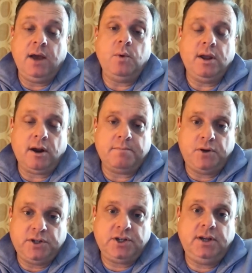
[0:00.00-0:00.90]
and we are
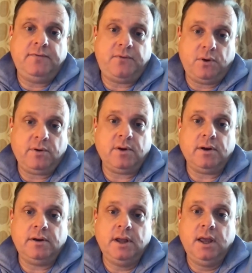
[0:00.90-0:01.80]
pushing
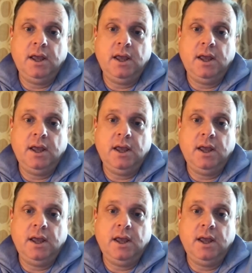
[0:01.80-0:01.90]
forward